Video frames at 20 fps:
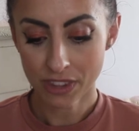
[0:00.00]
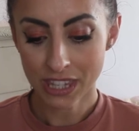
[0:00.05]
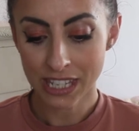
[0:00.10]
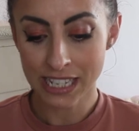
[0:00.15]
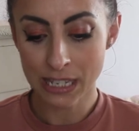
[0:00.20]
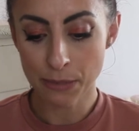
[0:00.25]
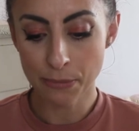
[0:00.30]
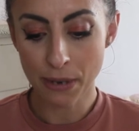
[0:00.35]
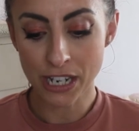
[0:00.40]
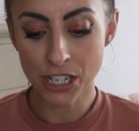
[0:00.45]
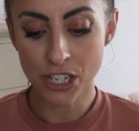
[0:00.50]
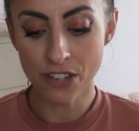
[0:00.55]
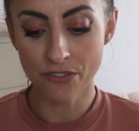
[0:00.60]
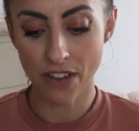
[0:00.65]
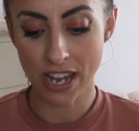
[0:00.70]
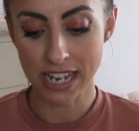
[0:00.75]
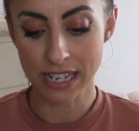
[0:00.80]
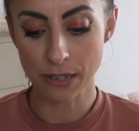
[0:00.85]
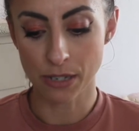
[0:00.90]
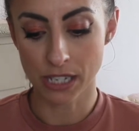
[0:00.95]
Splash the
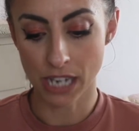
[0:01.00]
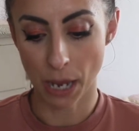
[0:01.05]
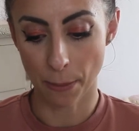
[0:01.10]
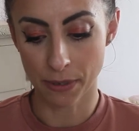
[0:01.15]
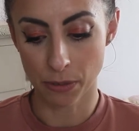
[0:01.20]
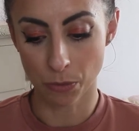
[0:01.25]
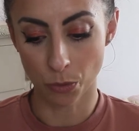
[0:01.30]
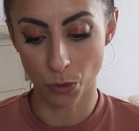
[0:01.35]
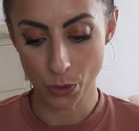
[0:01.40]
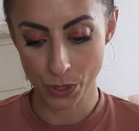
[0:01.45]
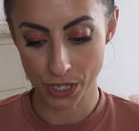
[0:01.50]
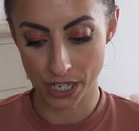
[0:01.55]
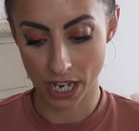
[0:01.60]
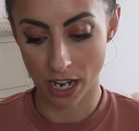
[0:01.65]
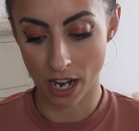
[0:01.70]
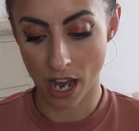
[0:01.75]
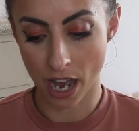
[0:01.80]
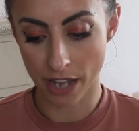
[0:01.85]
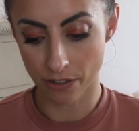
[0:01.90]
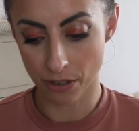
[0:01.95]
face with tepid water,
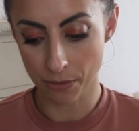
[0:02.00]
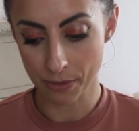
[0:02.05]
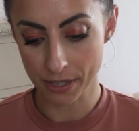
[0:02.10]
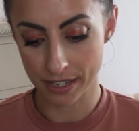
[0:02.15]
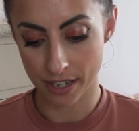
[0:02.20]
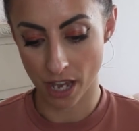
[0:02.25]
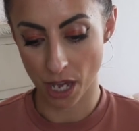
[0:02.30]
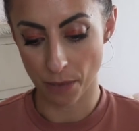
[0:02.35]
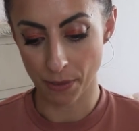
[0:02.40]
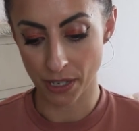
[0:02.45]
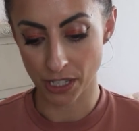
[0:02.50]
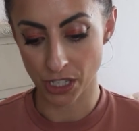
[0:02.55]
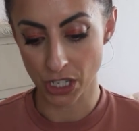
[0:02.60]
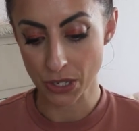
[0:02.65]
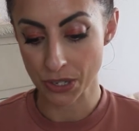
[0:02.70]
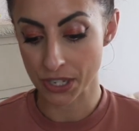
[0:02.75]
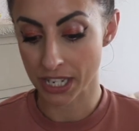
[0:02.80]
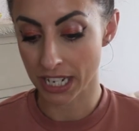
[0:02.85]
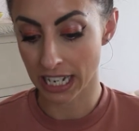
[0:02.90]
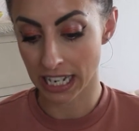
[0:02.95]
lather up the soap and
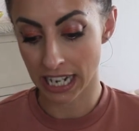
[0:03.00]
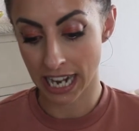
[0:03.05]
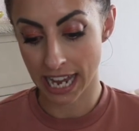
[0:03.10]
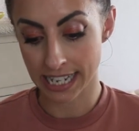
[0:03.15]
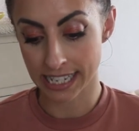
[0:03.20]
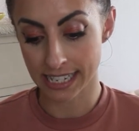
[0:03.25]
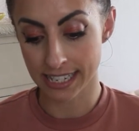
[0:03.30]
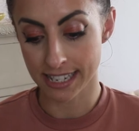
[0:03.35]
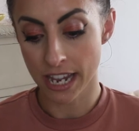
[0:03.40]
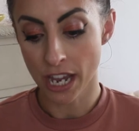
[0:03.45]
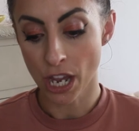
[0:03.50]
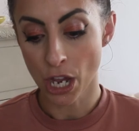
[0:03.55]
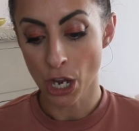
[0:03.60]
use to cleanse.